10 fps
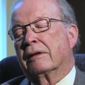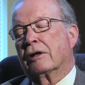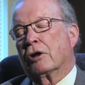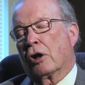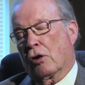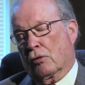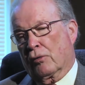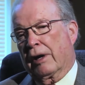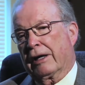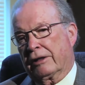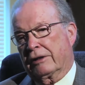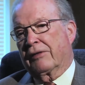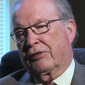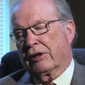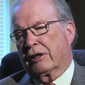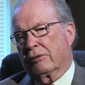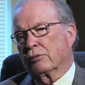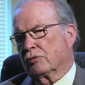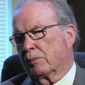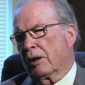long range, I think it
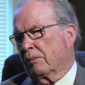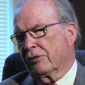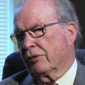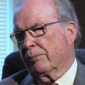was probably the